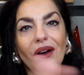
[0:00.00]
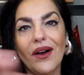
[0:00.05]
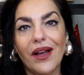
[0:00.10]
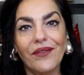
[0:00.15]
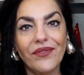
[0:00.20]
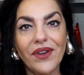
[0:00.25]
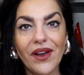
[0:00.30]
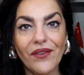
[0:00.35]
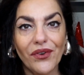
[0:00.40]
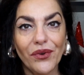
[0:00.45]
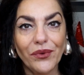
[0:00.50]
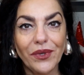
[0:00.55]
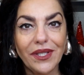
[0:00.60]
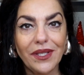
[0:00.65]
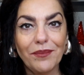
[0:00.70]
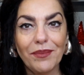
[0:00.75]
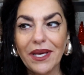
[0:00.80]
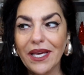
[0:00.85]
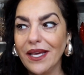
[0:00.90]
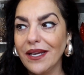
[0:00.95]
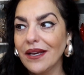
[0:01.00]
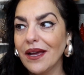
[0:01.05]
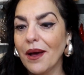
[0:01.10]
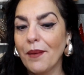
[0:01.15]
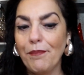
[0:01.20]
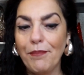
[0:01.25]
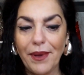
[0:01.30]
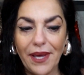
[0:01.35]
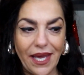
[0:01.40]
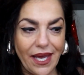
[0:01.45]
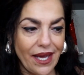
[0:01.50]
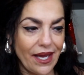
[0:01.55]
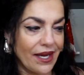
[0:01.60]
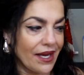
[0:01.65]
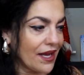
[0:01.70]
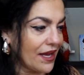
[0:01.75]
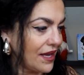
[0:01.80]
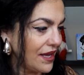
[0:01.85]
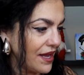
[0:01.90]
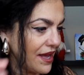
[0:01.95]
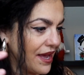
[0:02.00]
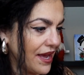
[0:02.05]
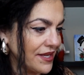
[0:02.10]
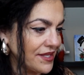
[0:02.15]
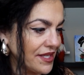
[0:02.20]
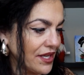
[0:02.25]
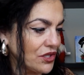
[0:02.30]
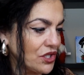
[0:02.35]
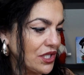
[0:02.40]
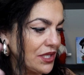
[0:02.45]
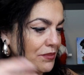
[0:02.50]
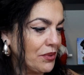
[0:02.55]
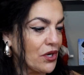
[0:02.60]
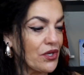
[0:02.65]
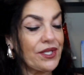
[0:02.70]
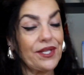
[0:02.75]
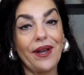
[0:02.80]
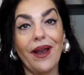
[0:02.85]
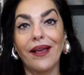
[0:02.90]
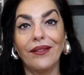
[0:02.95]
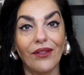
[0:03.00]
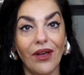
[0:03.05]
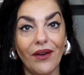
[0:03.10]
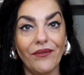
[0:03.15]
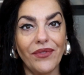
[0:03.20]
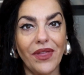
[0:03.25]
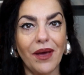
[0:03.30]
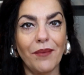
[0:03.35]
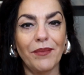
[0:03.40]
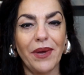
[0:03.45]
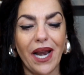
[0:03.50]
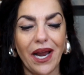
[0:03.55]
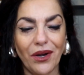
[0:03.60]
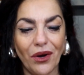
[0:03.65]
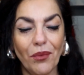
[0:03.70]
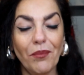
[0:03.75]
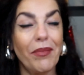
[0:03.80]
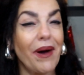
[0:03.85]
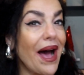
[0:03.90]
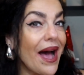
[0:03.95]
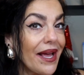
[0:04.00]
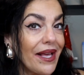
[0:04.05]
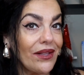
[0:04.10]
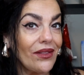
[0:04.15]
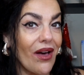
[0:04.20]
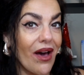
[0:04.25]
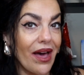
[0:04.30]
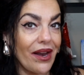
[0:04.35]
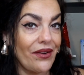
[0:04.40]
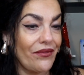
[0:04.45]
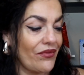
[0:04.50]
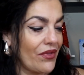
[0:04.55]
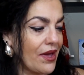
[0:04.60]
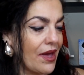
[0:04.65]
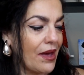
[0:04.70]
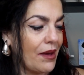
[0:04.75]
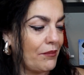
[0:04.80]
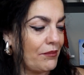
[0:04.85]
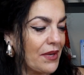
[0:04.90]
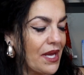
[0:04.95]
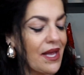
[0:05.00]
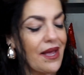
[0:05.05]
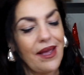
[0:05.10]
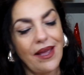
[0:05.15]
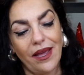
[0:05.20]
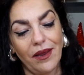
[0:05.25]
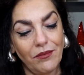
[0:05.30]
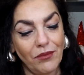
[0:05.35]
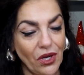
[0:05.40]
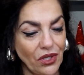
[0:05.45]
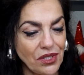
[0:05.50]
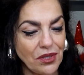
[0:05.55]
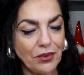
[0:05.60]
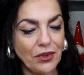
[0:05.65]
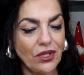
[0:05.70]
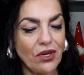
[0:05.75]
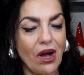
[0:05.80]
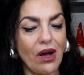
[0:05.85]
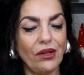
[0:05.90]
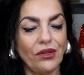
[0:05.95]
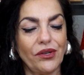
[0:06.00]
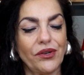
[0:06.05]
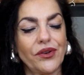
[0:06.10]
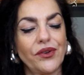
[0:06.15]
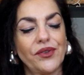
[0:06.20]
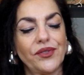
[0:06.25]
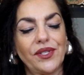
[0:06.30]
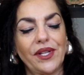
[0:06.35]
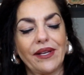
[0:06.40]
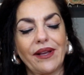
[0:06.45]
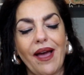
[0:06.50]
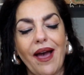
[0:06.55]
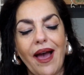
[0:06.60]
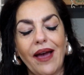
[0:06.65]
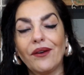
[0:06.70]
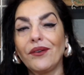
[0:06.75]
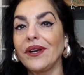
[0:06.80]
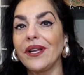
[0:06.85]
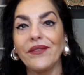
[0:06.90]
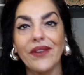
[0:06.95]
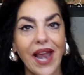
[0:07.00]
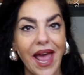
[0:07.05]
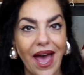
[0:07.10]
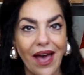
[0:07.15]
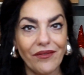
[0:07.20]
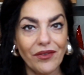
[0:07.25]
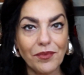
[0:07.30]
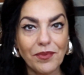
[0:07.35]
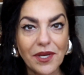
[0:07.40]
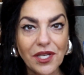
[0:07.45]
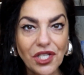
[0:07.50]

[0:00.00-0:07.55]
You know, I've never really been a big SLG person. I love them, but I don't buy a lot of them in multiple colors. Like, I don't even have a